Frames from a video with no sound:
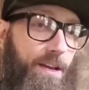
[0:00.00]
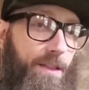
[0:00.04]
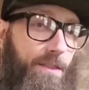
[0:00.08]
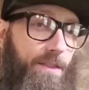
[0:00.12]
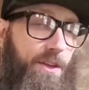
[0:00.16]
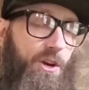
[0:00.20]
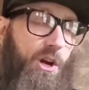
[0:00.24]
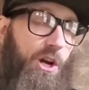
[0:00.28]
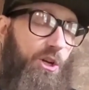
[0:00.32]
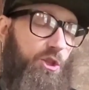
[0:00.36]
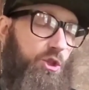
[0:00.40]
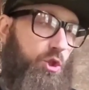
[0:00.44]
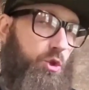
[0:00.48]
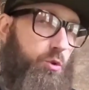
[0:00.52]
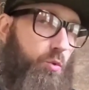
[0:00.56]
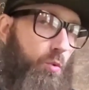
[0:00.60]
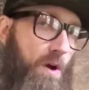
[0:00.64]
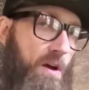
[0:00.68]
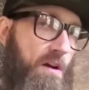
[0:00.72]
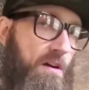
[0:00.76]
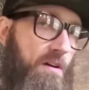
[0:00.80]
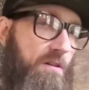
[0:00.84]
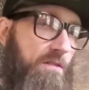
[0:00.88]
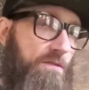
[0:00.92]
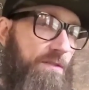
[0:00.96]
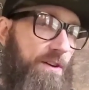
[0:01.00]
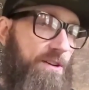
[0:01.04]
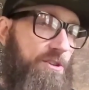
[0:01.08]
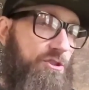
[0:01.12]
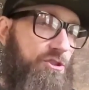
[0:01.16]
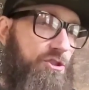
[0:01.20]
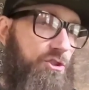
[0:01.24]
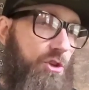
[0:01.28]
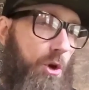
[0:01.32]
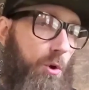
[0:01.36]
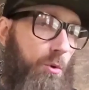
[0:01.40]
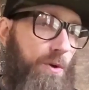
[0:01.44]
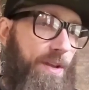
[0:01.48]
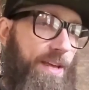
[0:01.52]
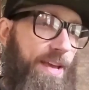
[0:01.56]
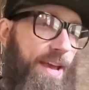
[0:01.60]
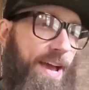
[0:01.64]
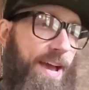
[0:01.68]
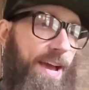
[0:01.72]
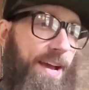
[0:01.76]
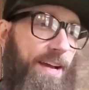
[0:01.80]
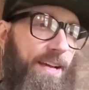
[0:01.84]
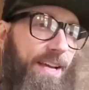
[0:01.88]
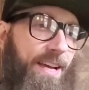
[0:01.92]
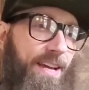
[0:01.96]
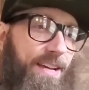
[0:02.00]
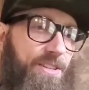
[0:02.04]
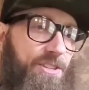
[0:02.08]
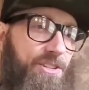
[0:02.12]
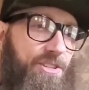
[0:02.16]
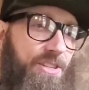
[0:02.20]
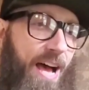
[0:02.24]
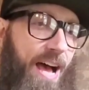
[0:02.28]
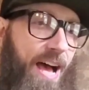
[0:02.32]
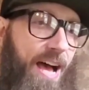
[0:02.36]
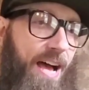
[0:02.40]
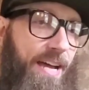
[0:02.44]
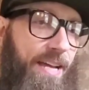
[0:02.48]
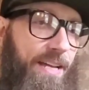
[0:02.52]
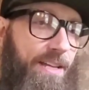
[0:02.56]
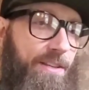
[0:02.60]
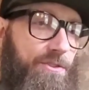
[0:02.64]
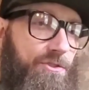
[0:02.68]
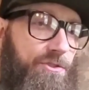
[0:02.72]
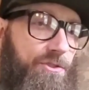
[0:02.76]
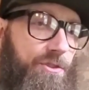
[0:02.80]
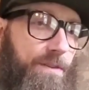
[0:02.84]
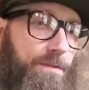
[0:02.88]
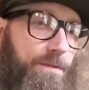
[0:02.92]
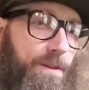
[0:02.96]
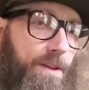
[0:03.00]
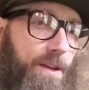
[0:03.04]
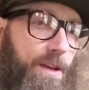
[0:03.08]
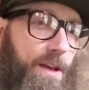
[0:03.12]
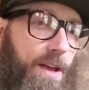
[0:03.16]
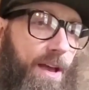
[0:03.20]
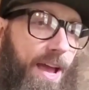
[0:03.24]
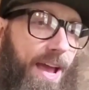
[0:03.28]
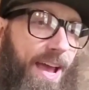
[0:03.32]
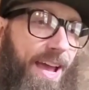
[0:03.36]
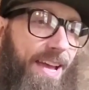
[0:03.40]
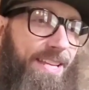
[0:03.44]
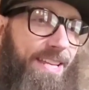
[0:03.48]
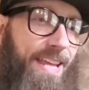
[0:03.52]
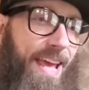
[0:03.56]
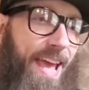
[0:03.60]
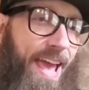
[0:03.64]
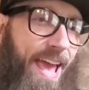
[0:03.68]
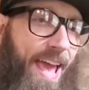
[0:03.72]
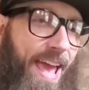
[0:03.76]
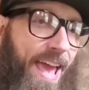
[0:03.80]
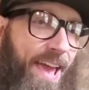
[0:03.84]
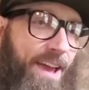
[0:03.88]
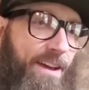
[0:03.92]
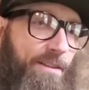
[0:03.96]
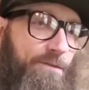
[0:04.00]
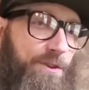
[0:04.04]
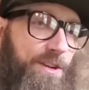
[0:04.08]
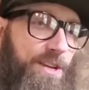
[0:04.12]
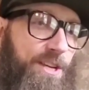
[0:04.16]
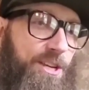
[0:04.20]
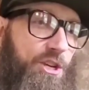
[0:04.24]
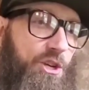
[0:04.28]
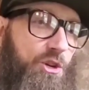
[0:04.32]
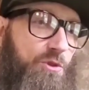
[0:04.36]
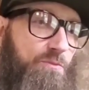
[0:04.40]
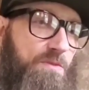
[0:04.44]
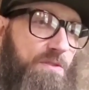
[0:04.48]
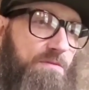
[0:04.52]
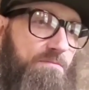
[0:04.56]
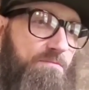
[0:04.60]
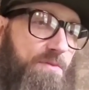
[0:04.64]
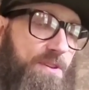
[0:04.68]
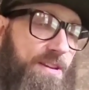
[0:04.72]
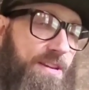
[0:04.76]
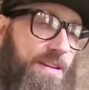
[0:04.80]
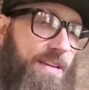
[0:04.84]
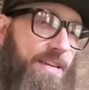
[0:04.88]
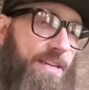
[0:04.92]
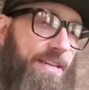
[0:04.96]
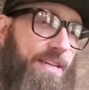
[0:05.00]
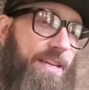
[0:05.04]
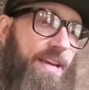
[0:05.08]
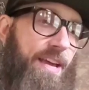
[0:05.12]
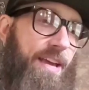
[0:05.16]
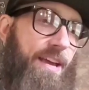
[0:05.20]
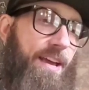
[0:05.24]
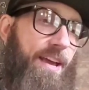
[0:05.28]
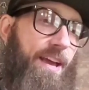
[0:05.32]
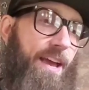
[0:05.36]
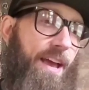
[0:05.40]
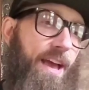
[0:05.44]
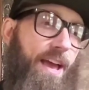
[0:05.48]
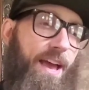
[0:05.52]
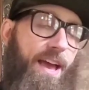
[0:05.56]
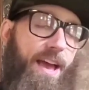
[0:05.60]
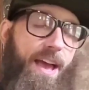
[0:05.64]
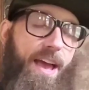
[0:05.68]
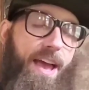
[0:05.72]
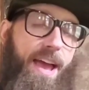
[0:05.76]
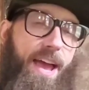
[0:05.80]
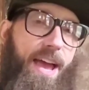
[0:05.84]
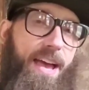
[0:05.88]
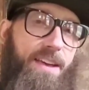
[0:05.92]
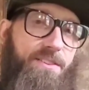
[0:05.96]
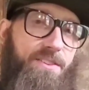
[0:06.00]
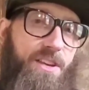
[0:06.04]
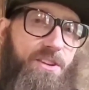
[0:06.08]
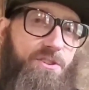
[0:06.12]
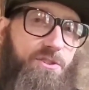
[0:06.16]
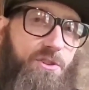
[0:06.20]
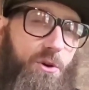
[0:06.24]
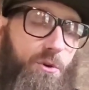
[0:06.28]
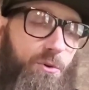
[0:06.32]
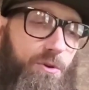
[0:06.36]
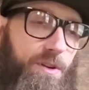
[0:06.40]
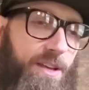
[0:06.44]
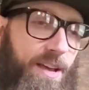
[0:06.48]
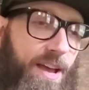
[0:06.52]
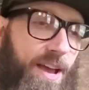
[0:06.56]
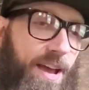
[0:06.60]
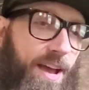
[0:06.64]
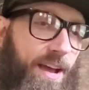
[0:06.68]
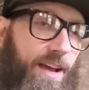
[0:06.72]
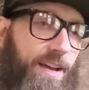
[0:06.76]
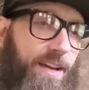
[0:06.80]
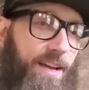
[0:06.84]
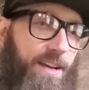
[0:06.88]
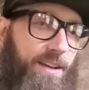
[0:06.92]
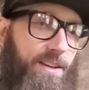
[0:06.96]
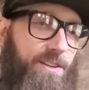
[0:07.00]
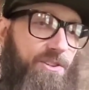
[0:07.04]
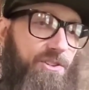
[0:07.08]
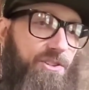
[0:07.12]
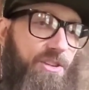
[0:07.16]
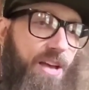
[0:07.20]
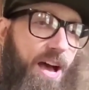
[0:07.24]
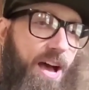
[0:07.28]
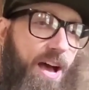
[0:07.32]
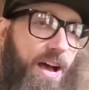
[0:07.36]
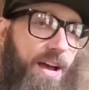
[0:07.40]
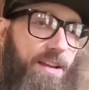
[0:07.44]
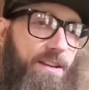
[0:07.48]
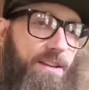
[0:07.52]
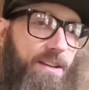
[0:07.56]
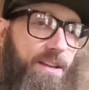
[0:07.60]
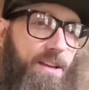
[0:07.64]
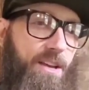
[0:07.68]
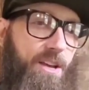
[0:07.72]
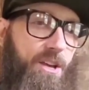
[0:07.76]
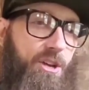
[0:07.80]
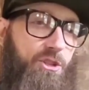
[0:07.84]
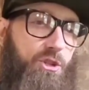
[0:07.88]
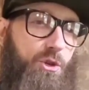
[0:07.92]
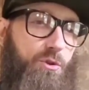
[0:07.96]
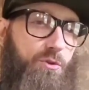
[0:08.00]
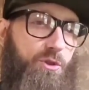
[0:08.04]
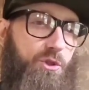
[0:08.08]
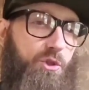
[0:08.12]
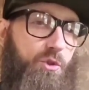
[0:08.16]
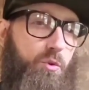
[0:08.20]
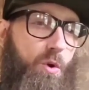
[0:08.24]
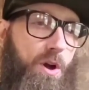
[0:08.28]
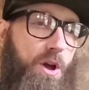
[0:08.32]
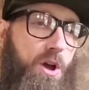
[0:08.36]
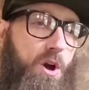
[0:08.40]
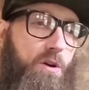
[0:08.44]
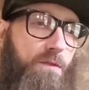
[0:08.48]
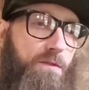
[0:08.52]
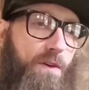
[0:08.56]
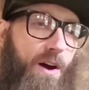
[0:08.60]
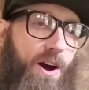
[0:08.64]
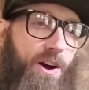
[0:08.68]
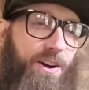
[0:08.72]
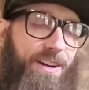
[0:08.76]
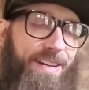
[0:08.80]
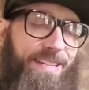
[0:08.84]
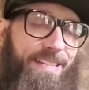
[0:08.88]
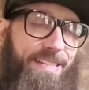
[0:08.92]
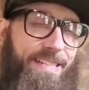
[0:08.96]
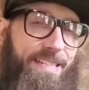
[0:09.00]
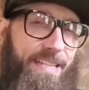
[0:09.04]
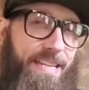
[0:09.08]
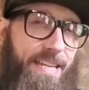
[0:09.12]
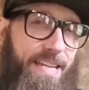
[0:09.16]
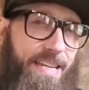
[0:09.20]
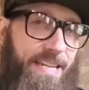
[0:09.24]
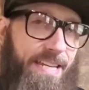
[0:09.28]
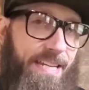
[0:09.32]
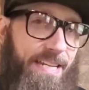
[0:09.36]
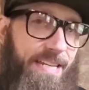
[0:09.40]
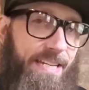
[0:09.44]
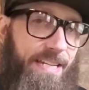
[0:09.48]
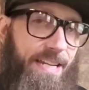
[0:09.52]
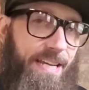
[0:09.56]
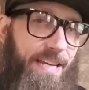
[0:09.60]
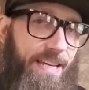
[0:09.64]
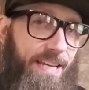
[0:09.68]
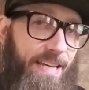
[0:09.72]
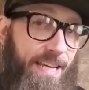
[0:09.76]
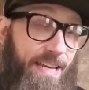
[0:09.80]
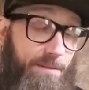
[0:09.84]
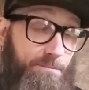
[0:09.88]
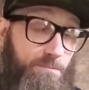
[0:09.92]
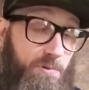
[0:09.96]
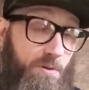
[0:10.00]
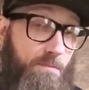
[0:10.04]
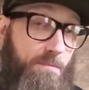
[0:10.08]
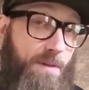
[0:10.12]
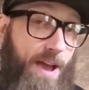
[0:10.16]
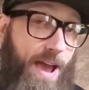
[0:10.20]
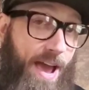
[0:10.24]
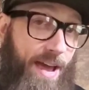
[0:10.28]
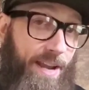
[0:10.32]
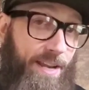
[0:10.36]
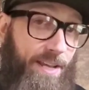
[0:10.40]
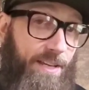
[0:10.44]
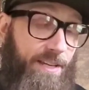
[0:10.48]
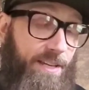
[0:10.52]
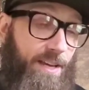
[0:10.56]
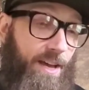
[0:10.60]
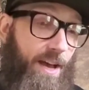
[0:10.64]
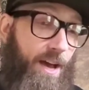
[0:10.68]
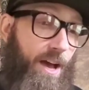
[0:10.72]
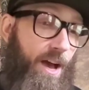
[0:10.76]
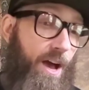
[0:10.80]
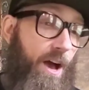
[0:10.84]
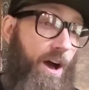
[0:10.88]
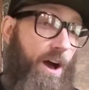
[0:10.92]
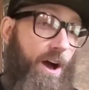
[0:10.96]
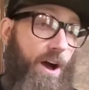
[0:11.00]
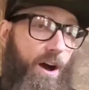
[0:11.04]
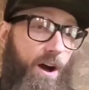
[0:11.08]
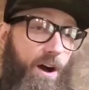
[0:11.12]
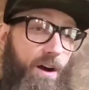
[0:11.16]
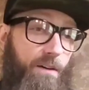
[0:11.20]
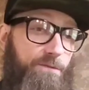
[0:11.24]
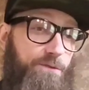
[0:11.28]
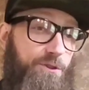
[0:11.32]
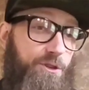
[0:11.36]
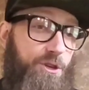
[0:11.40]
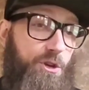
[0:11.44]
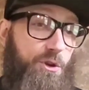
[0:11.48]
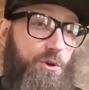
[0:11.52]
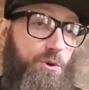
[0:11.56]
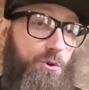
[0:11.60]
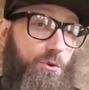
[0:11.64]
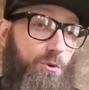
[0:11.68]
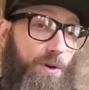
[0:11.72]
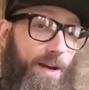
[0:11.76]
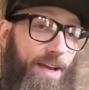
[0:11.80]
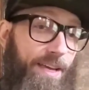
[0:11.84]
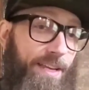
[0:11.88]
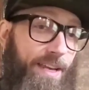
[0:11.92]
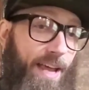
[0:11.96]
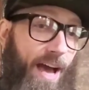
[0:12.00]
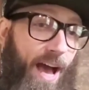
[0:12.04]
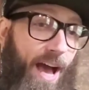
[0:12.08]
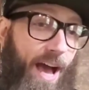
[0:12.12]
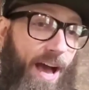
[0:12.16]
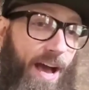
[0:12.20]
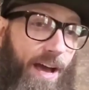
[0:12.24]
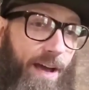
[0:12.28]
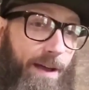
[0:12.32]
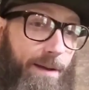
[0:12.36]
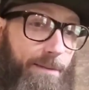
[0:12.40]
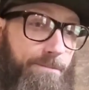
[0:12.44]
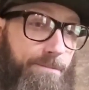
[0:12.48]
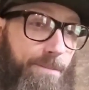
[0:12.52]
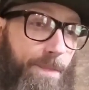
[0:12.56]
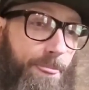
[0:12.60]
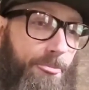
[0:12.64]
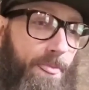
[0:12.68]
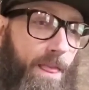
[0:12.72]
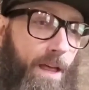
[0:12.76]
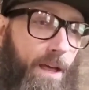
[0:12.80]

There are 12 zodiac signs, and every human being has a zodiac sign. So the 12 are indeed emblematic of you and I.